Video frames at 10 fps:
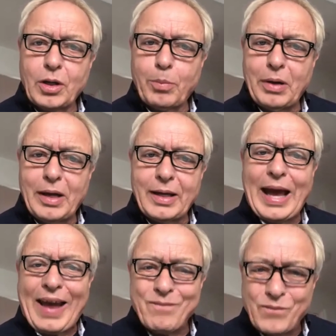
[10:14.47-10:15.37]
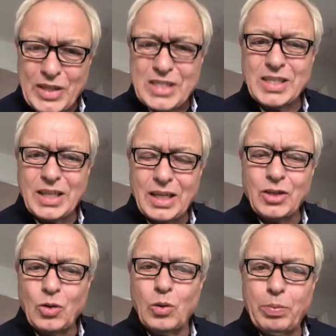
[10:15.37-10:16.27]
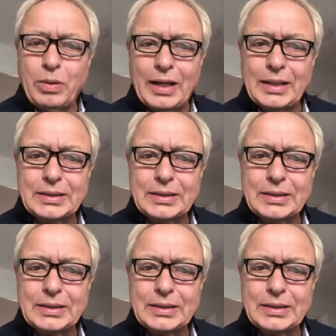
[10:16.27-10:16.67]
play and visit your place.